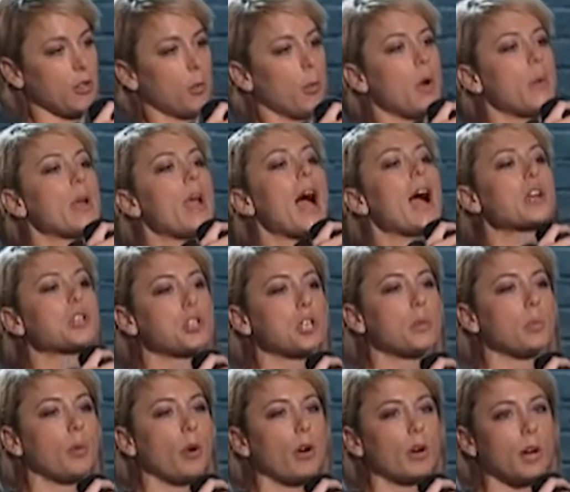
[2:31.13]
The way we
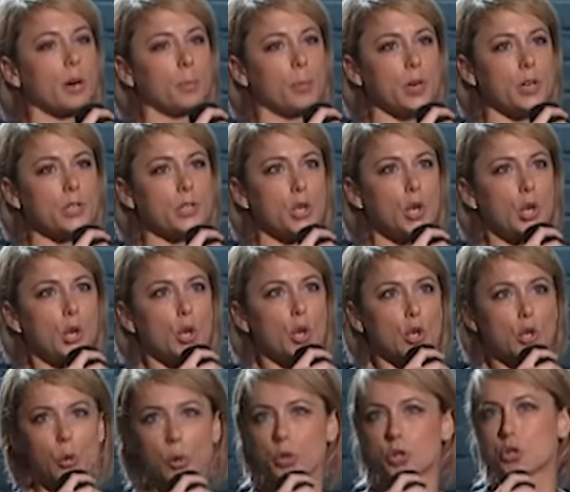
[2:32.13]
actually broke up was
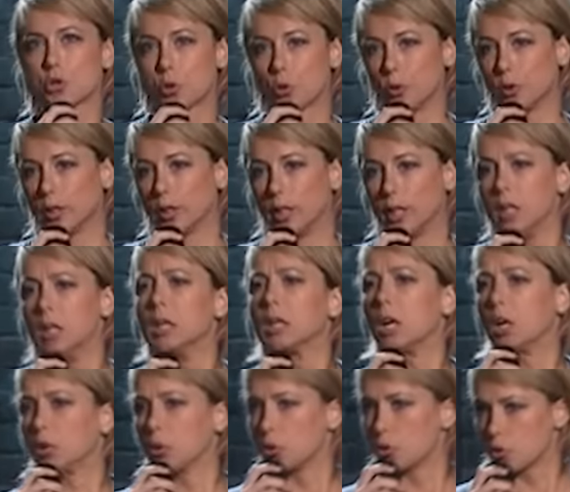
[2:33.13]
yours truly
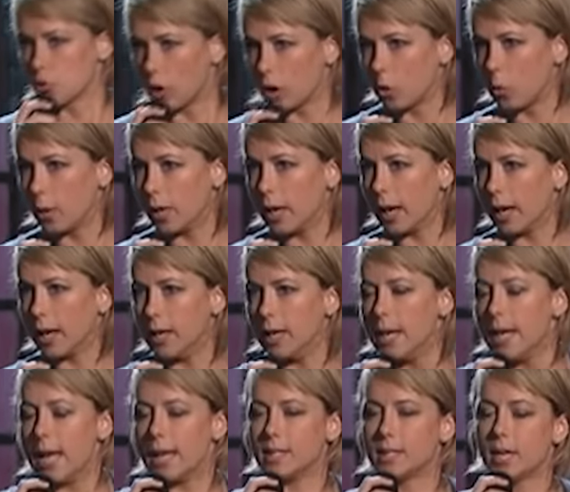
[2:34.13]
got a little drunk one night
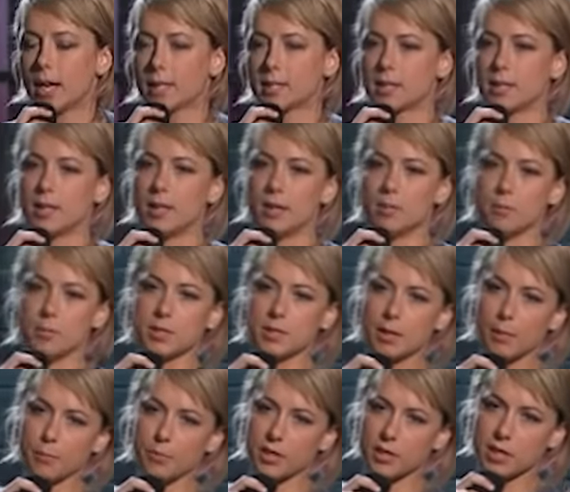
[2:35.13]
and texted him
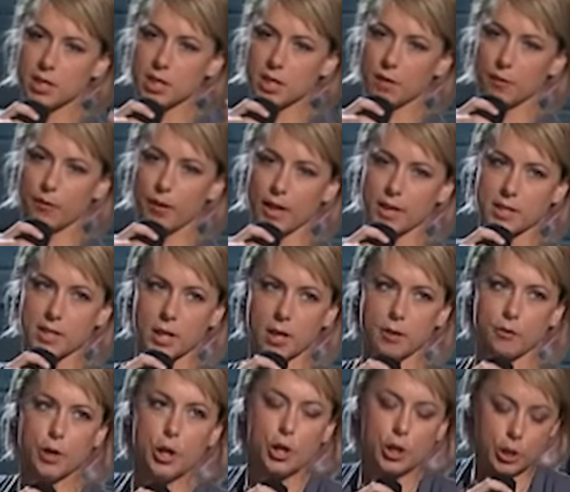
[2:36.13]
something to the effect
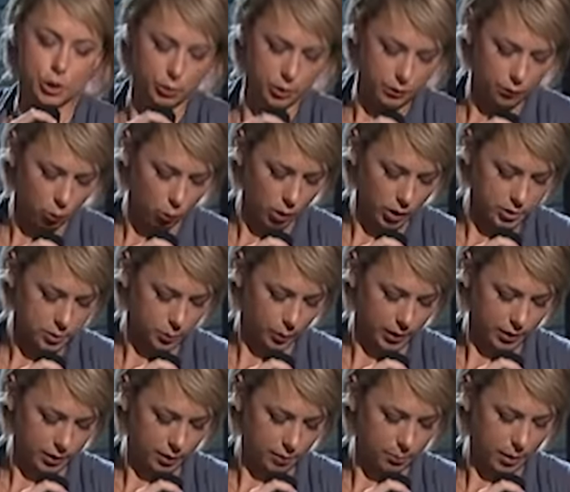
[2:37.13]
of, you don't even watch
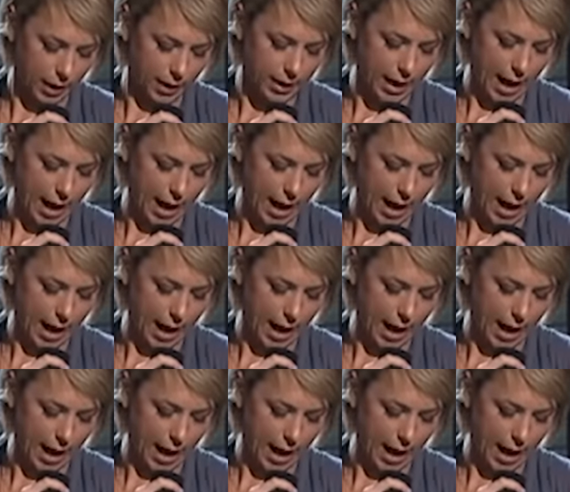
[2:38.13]
Breaking Bad,